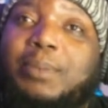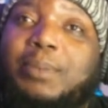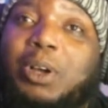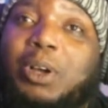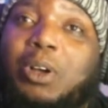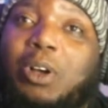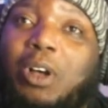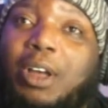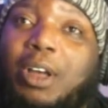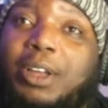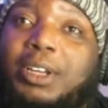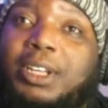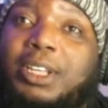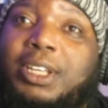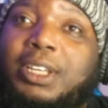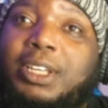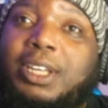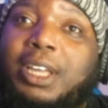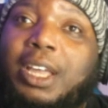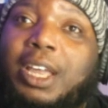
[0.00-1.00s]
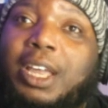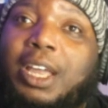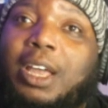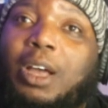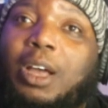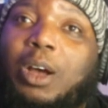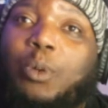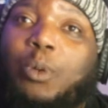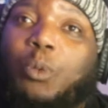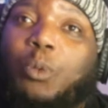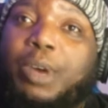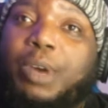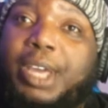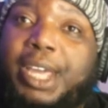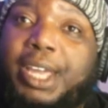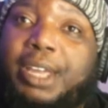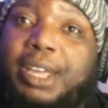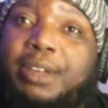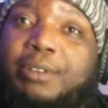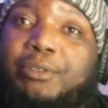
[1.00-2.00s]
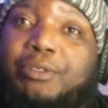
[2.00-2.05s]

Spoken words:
McCartney away